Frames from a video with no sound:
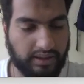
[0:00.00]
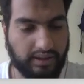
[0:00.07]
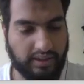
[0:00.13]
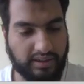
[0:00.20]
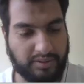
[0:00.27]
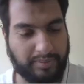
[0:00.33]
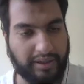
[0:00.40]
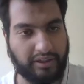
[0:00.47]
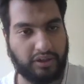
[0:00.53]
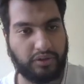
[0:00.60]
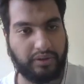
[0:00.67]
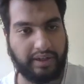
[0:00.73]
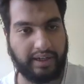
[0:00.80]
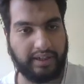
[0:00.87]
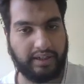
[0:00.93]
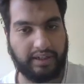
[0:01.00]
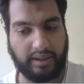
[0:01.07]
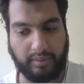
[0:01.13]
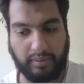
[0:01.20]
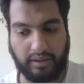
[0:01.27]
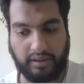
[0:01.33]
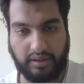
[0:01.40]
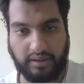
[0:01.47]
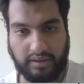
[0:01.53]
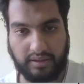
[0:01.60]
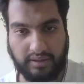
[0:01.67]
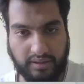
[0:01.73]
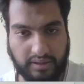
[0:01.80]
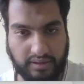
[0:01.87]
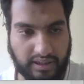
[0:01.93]
it's better to create a table,
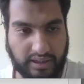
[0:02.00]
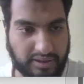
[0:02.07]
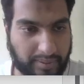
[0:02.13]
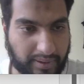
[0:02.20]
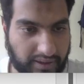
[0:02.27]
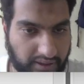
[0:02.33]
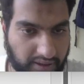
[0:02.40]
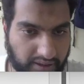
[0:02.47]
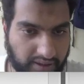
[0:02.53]
that's better.